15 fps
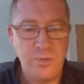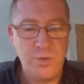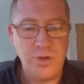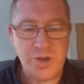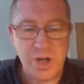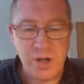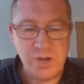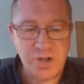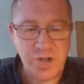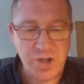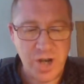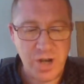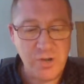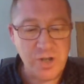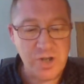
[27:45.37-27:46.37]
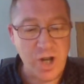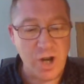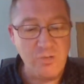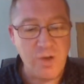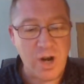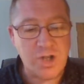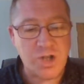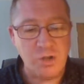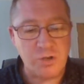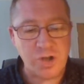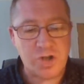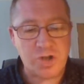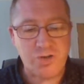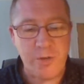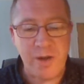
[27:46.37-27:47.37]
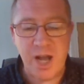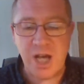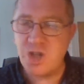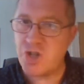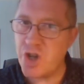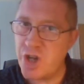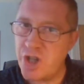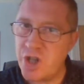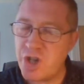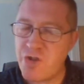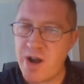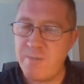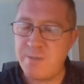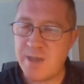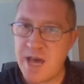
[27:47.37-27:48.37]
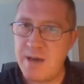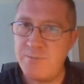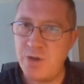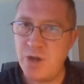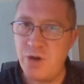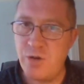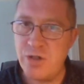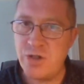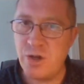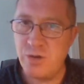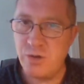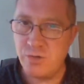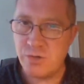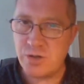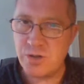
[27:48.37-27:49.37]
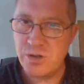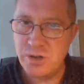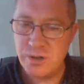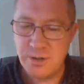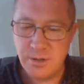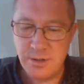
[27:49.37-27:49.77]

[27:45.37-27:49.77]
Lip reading: which goes to show there's no racial discrimination in the Camden horizontals.